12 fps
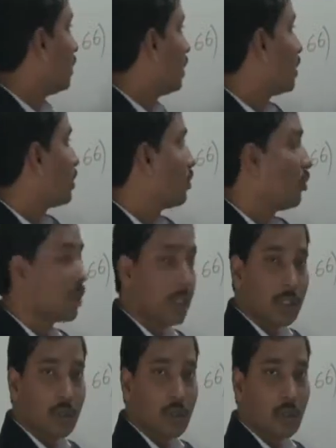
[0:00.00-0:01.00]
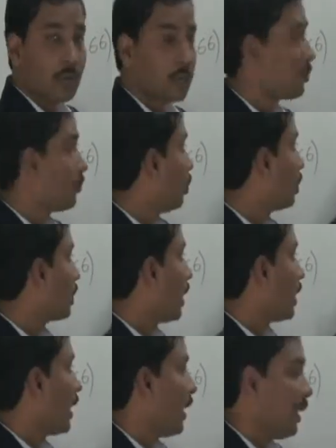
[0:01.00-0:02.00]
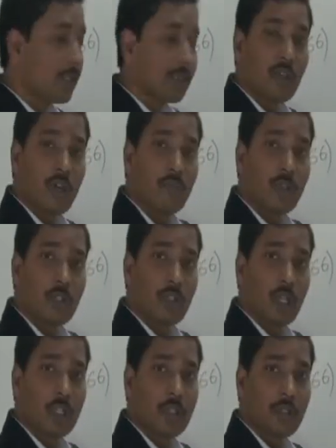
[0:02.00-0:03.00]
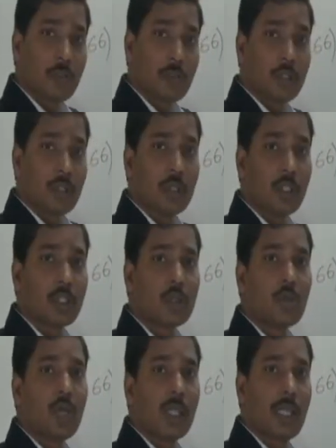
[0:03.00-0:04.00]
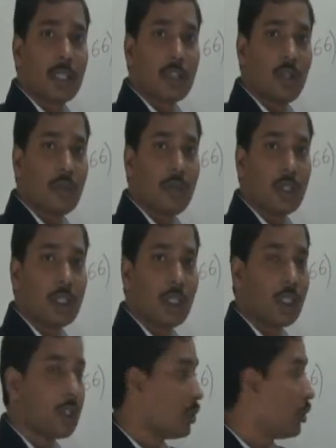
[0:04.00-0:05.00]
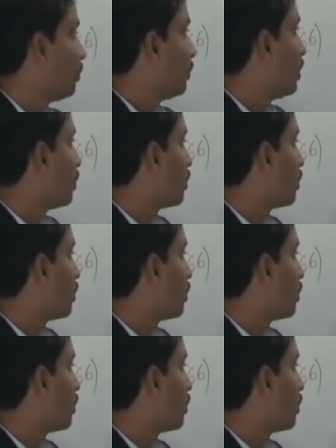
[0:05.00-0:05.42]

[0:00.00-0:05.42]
These two keto groups both are electron withdrawing groups. These two are electron withdrawing group.